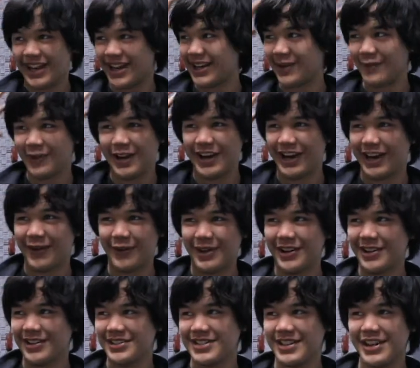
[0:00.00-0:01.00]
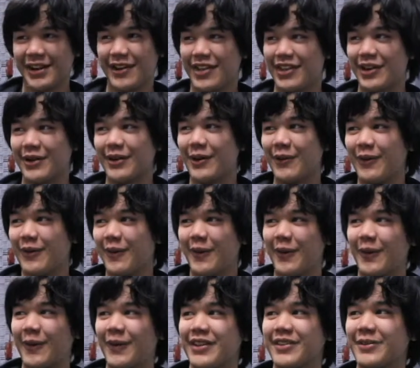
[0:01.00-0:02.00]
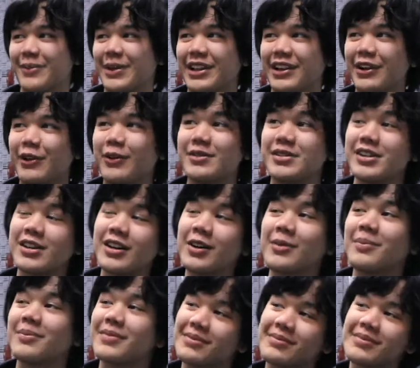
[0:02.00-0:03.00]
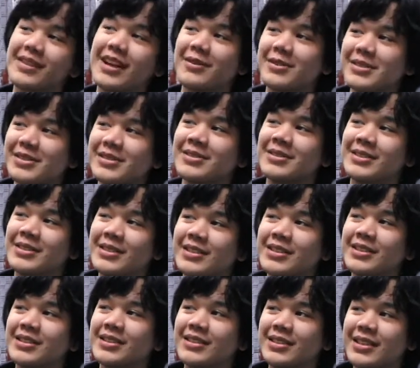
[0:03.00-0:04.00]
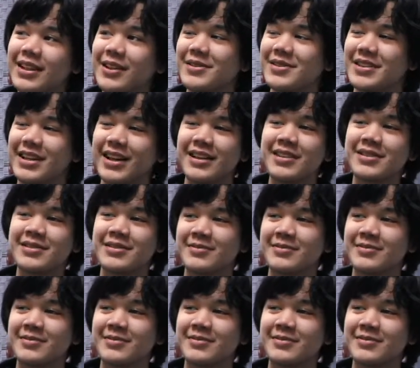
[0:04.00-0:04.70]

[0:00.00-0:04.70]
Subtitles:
I didn't want anyone else to know. I thought I wanted to be cool. I was like, oh, that was nice.